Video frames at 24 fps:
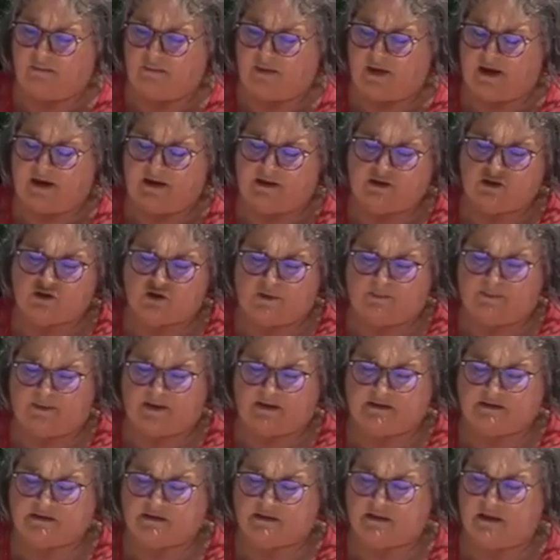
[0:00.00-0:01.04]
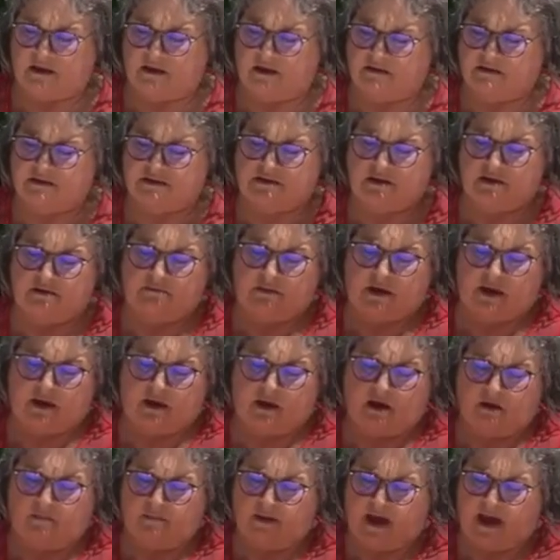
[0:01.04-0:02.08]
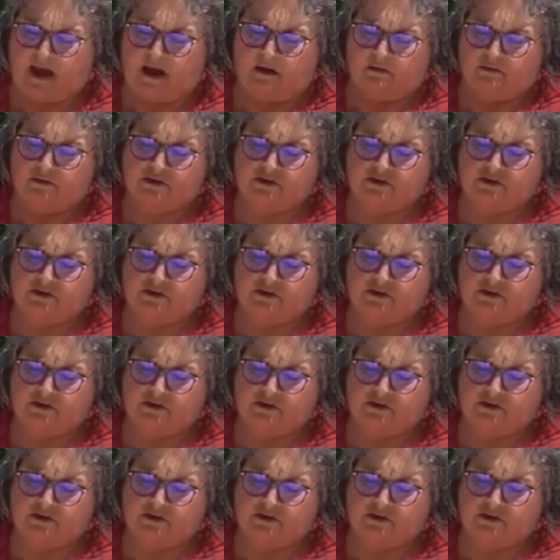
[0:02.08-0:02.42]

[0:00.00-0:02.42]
any drippings that may come out.